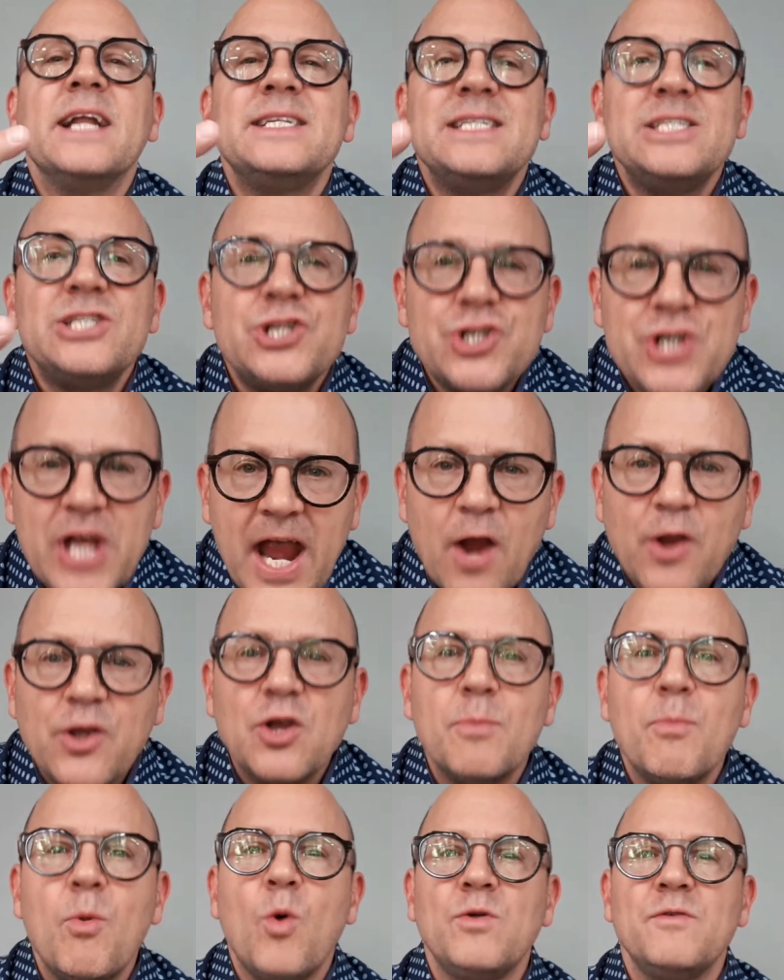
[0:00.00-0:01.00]
Share
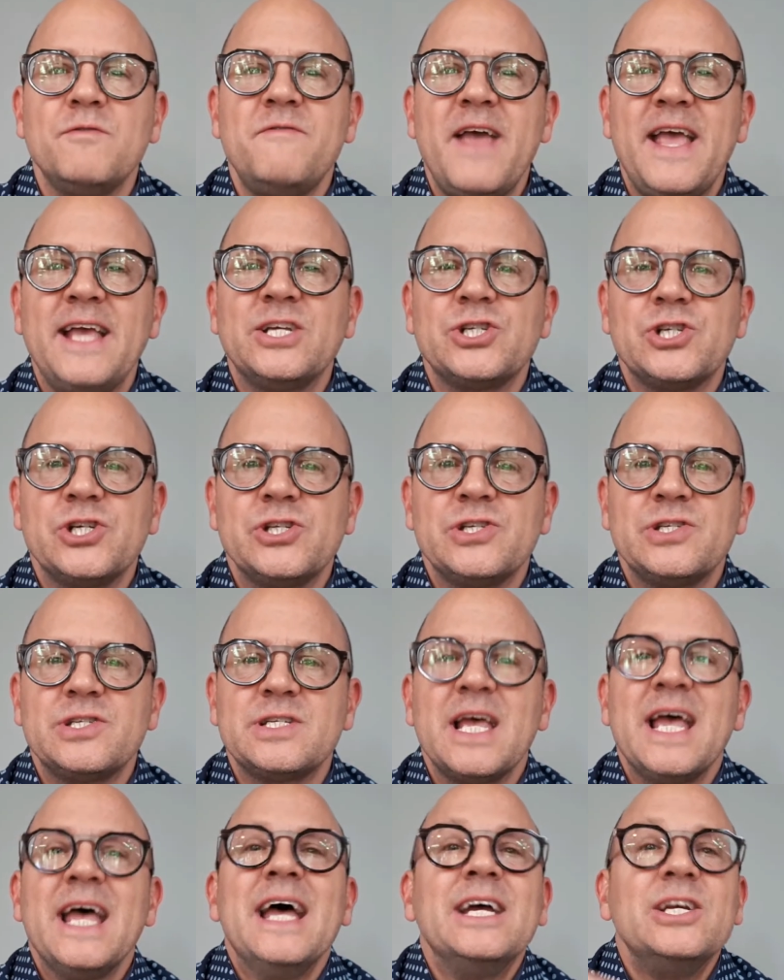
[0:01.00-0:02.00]
your
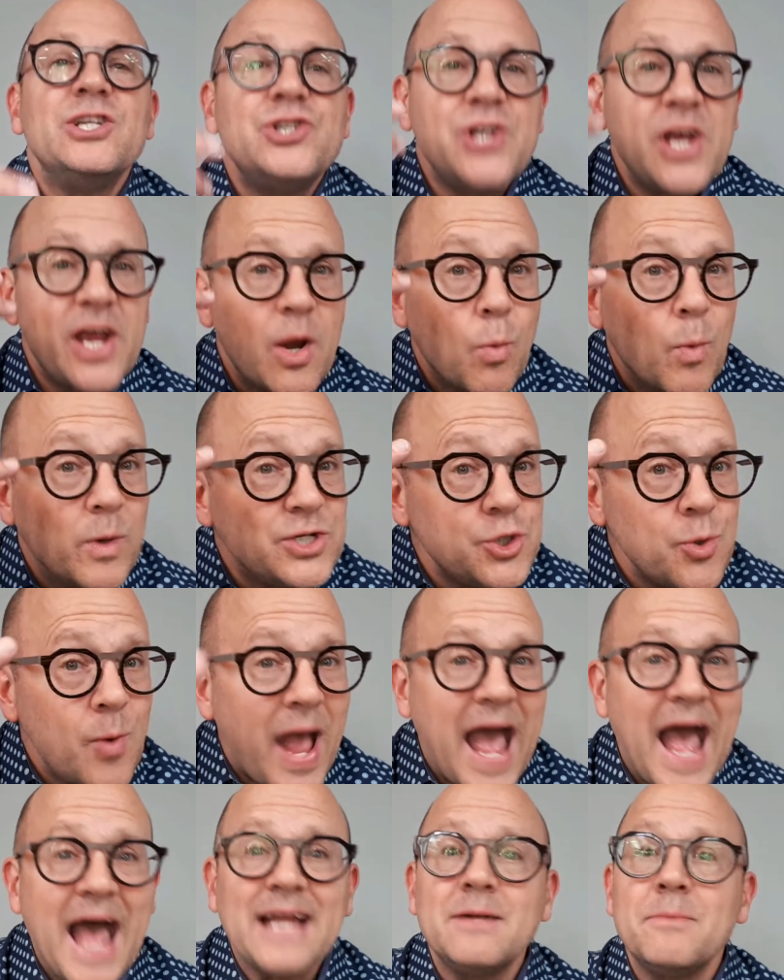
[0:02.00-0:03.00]
motivations. Share what you
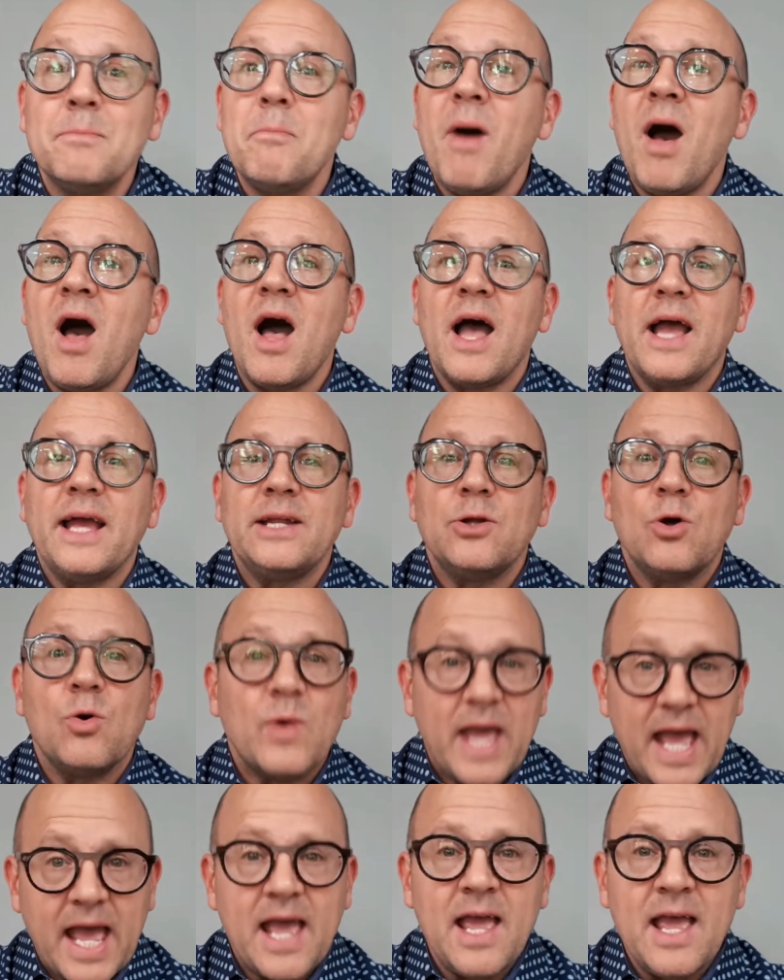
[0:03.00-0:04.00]
had in mind,
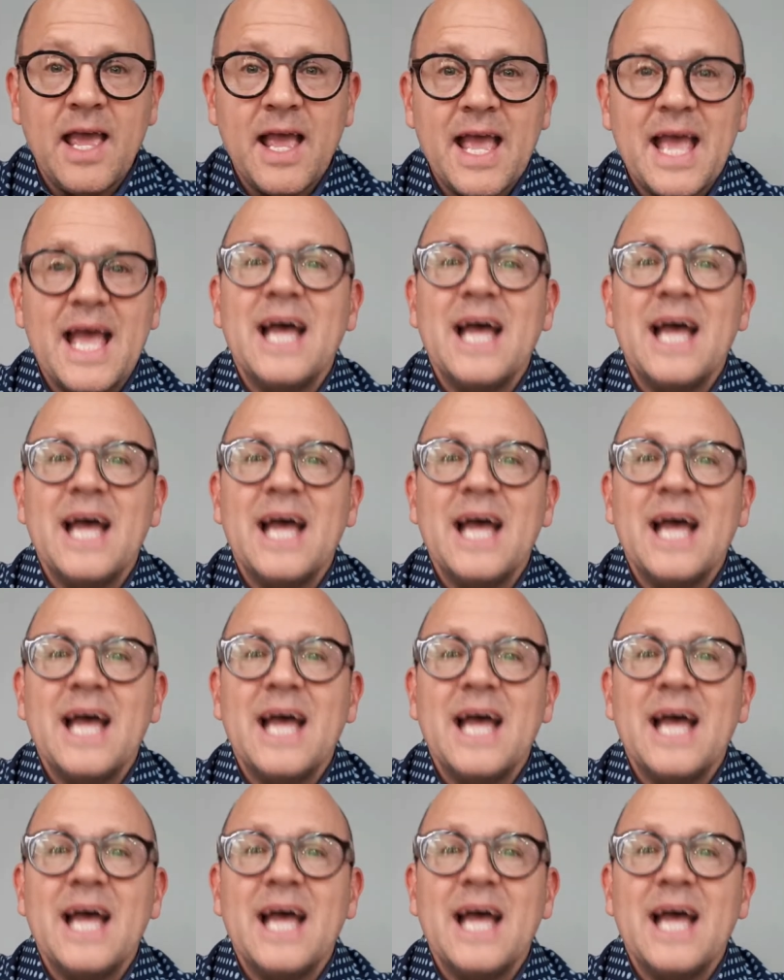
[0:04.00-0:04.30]
okay?